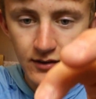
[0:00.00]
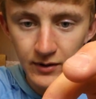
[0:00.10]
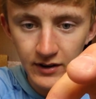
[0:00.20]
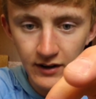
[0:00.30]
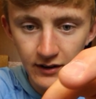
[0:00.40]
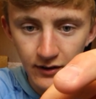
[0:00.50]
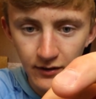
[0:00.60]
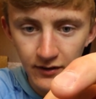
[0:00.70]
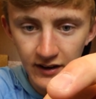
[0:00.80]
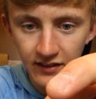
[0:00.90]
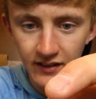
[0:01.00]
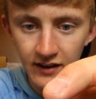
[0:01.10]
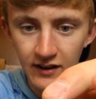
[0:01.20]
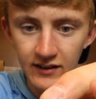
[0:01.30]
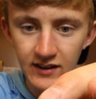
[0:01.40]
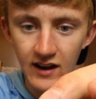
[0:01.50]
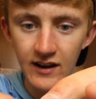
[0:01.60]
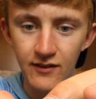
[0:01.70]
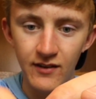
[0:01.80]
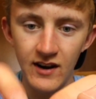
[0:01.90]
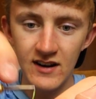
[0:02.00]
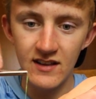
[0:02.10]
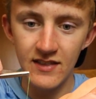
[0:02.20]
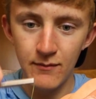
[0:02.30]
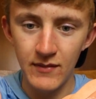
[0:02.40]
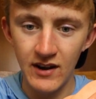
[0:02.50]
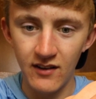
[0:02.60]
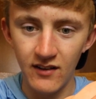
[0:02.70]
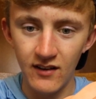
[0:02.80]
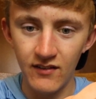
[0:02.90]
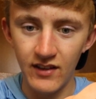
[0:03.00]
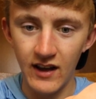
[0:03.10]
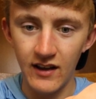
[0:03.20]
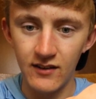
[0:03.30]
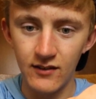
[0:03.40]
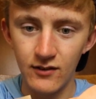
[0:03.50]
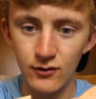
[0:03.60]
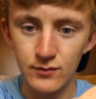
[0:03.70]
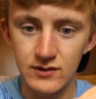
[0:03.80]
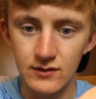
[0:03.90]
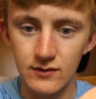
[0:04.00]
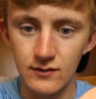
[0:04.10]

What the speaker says: We're gonna go right there, tie it right in the middle of that, oops,